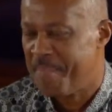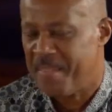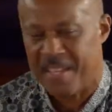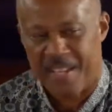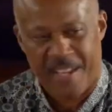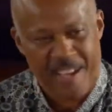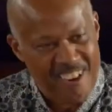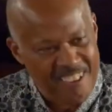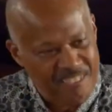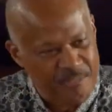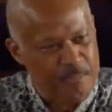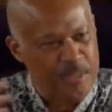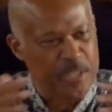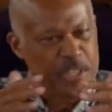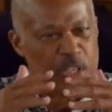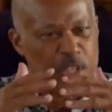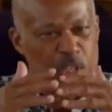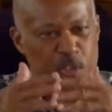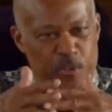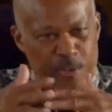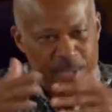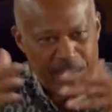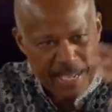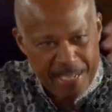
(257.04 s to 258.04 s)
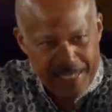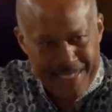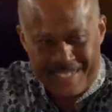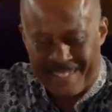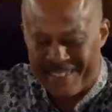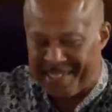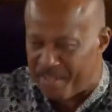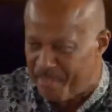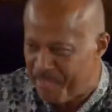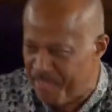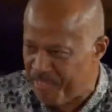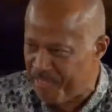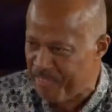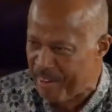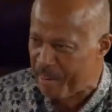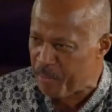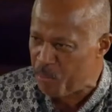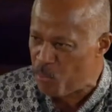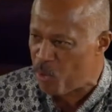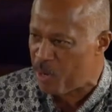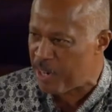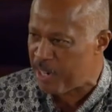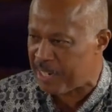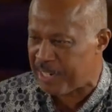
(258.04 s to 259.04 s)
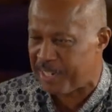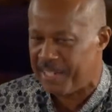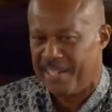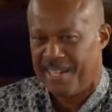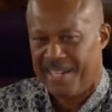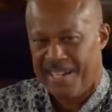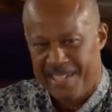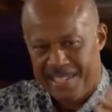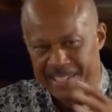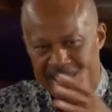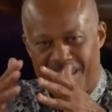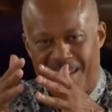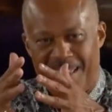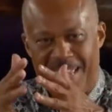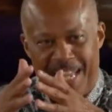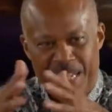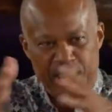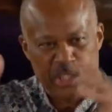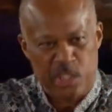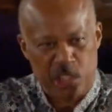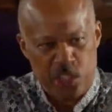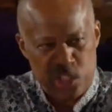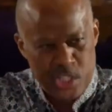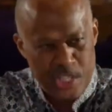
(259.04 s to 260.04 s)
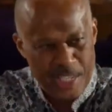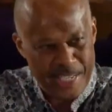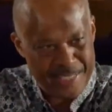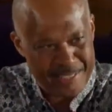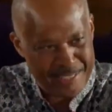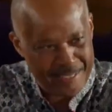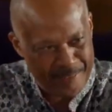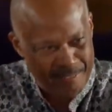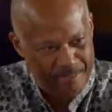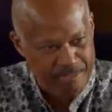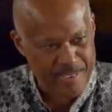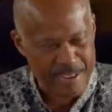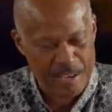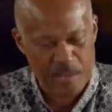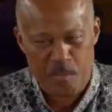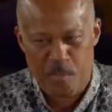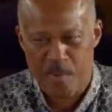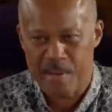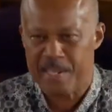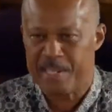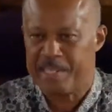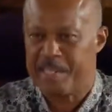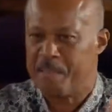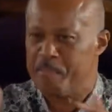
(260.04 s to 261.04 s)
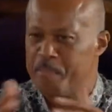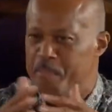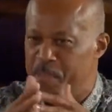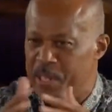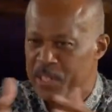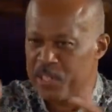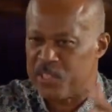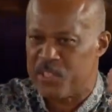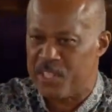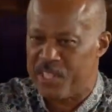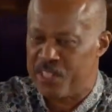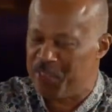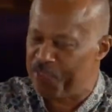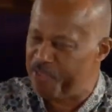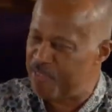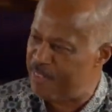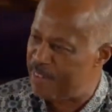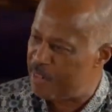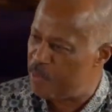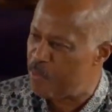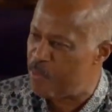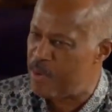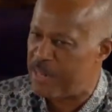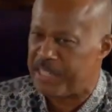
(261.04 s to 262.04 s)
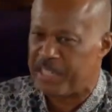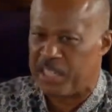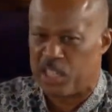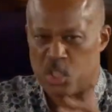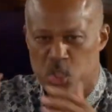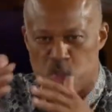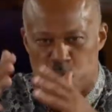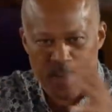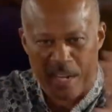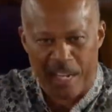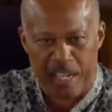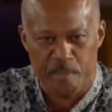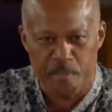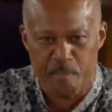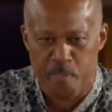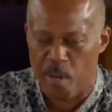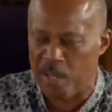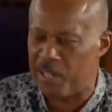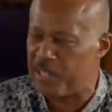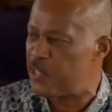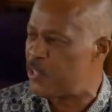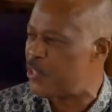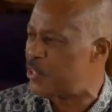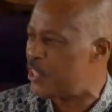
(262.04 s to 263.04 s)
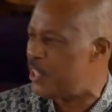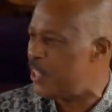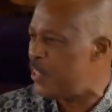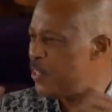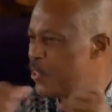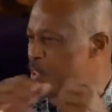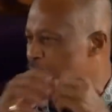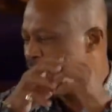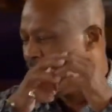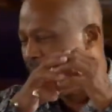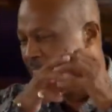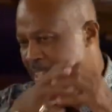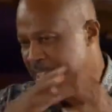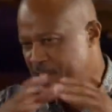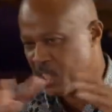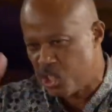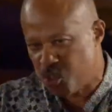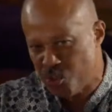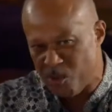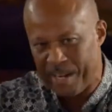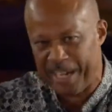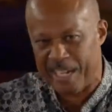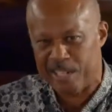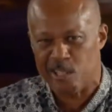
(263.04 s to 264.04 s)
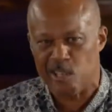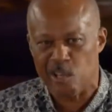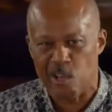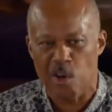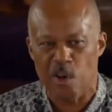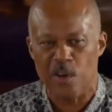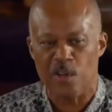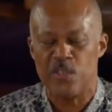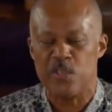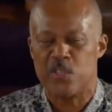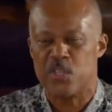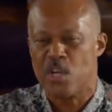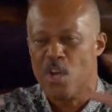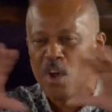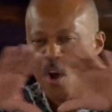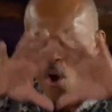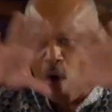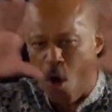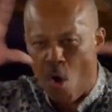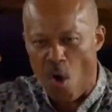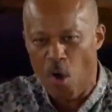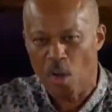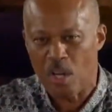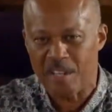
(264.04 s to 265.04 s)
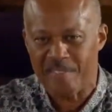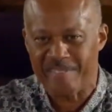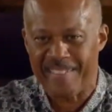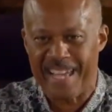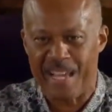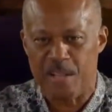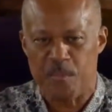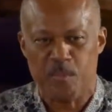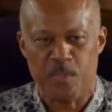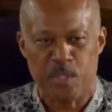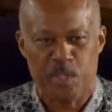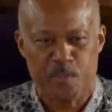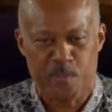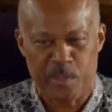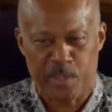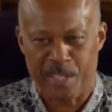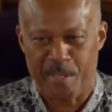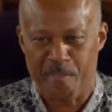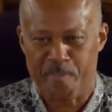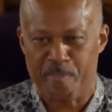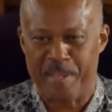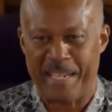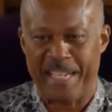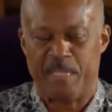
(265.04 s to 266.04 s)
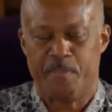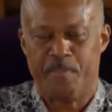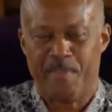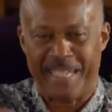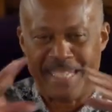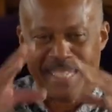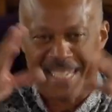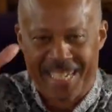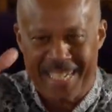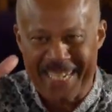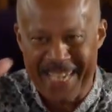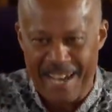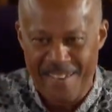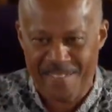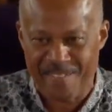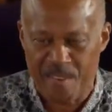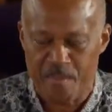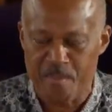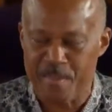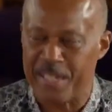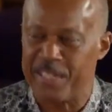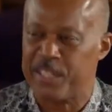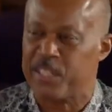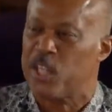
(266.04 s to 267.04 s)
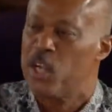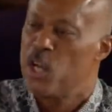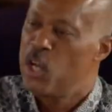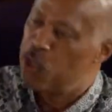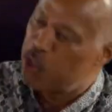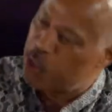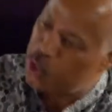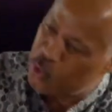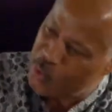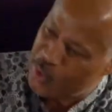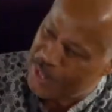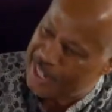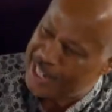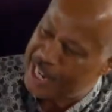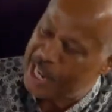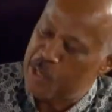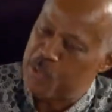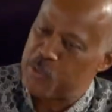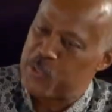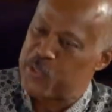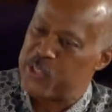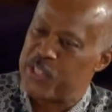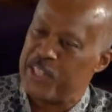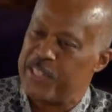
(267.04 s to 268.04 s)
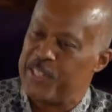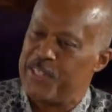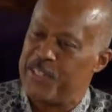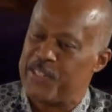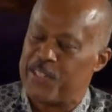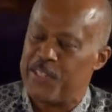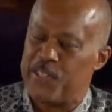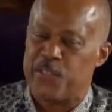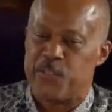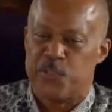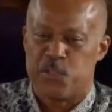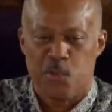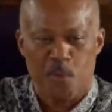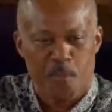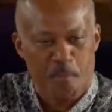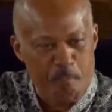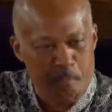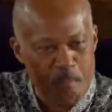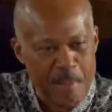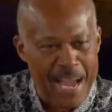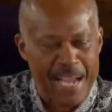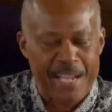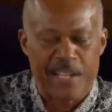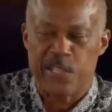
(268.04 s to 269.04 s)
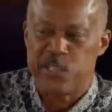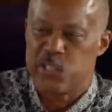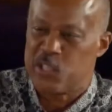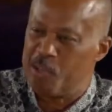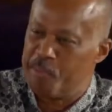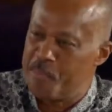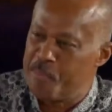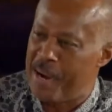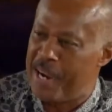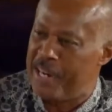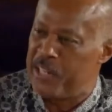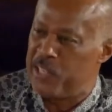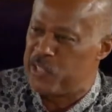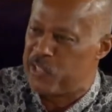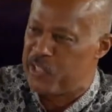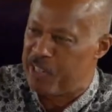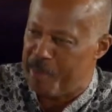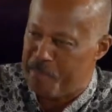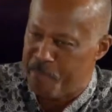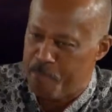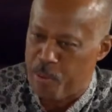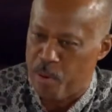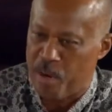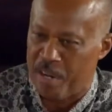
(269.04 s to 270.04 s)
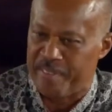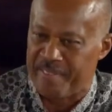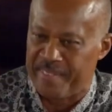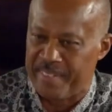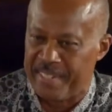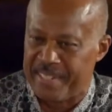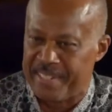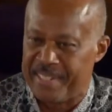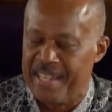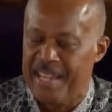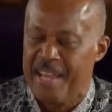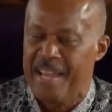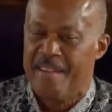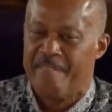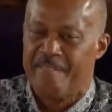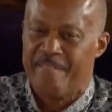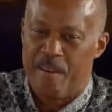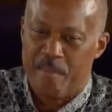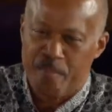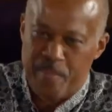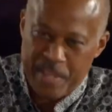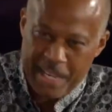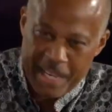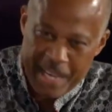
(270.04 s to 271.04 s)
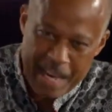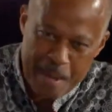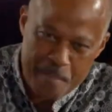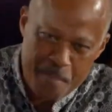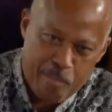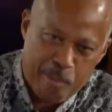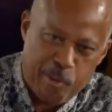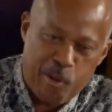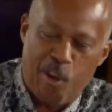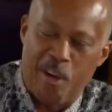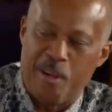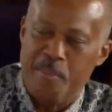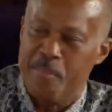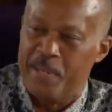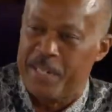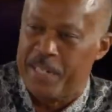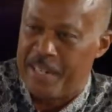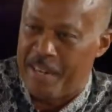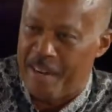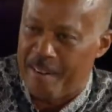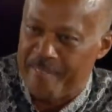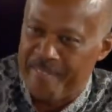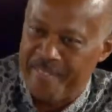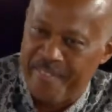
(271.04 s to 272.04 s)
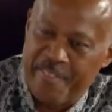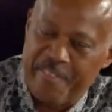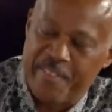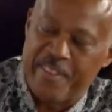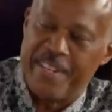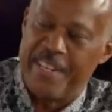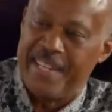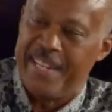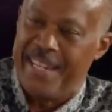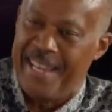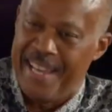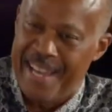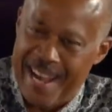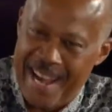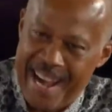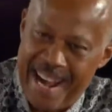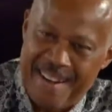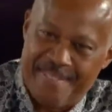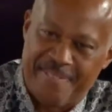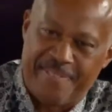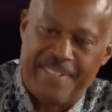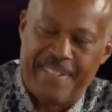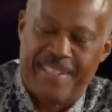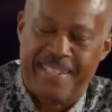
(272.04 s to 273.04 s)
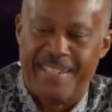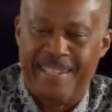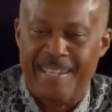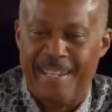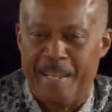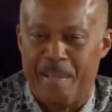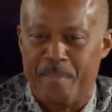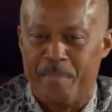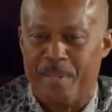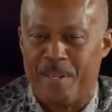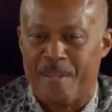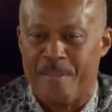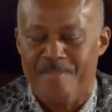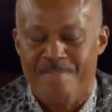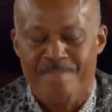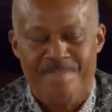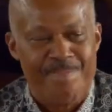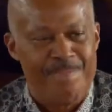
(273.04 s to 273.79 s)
The government created the framework, the legislative framework, the business framework, the trade policies, the trade laws. All of that was put in place by the government to allow citizens to maximize their profit from the employment of free African labor.